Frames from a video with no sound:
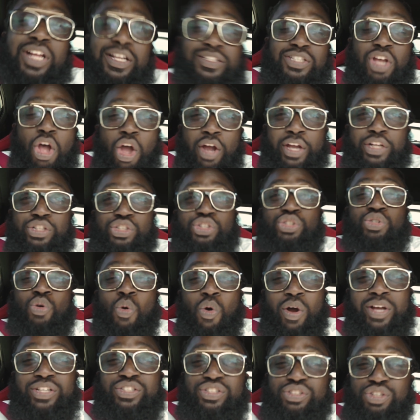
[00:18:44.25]
like Thong
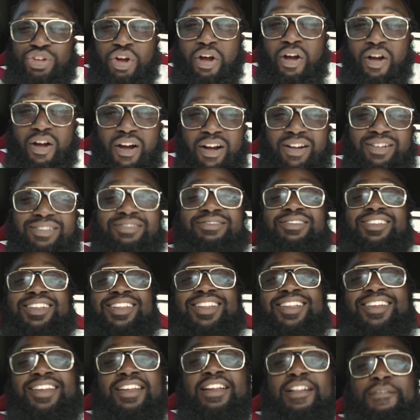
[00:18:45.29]
enjoys the car.
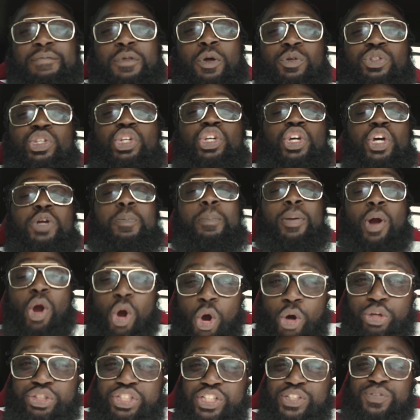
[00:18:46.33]
It was a good
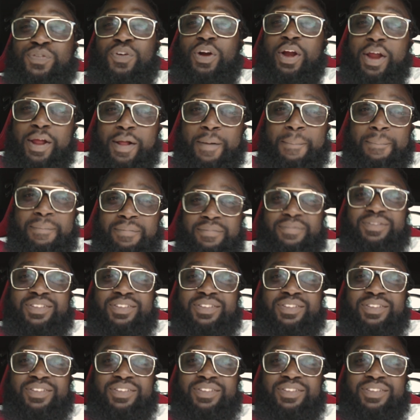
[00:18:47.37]
purchase for him.